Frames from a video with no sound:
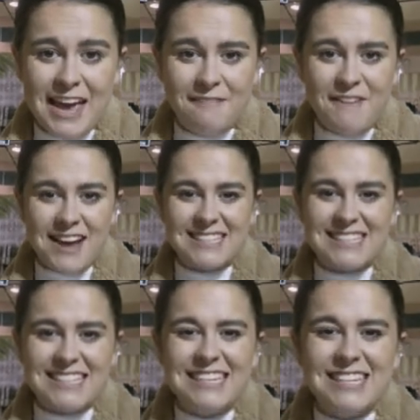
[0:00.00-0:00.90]
In fact,
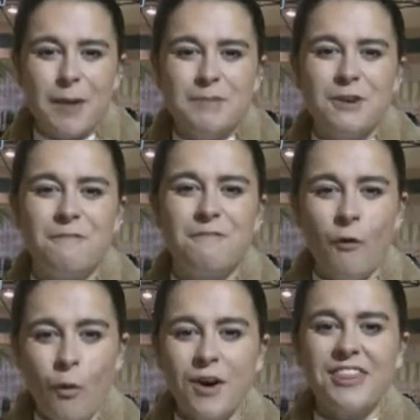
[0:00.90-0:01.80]
it seats up to
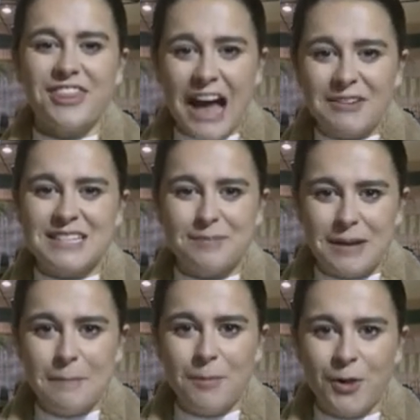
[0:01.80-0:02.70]
4,000
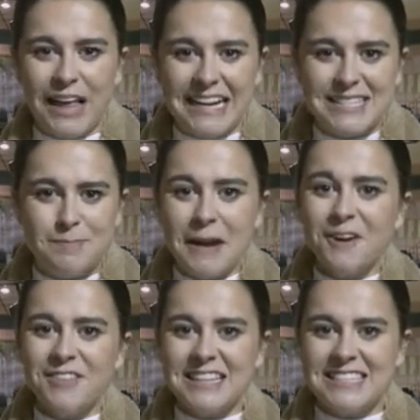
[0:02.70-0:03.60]
people and it's
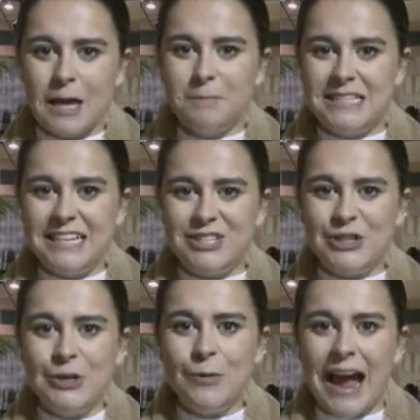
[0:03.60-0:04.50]
bigger than some
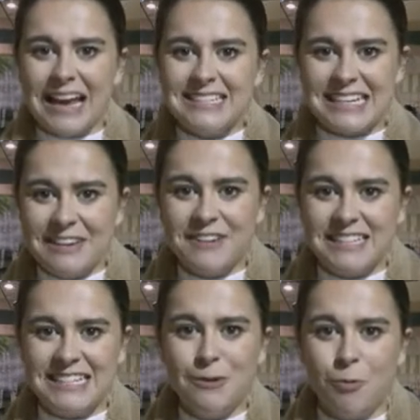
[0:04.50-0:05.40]
D2 and
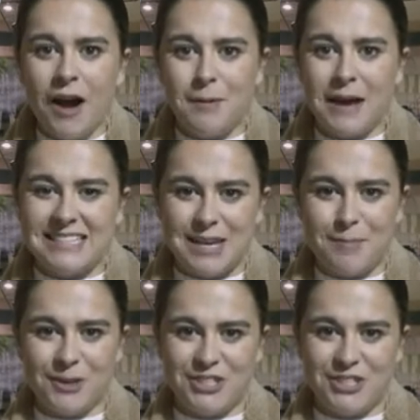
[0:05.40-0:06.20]
even D1 basketball